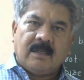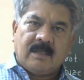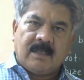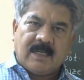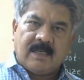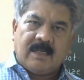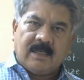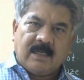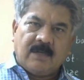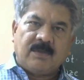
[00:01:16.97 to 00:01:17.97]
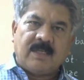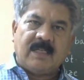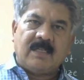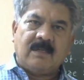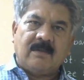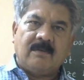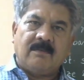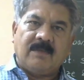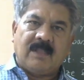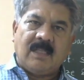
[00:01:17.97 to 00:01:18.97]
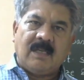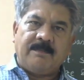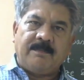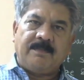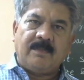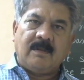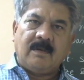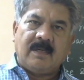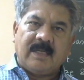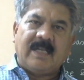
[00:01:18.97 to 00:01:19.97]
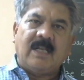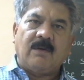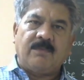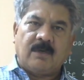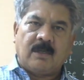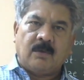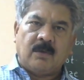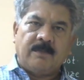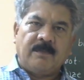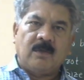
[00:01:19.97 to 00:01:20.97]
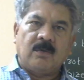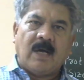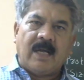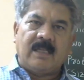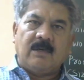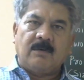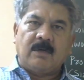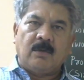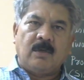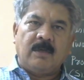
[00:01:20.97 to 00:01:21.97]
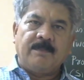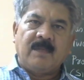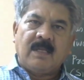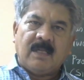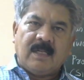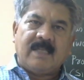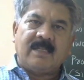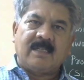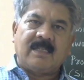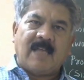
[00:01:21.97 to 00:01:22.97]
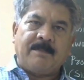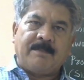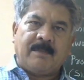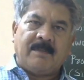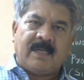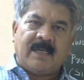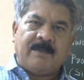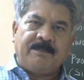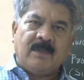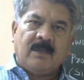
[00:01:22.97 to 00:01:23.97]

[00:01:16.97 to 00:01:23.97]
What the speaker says: reduces with the degree of overload. Higher the overload, less is the time permitted.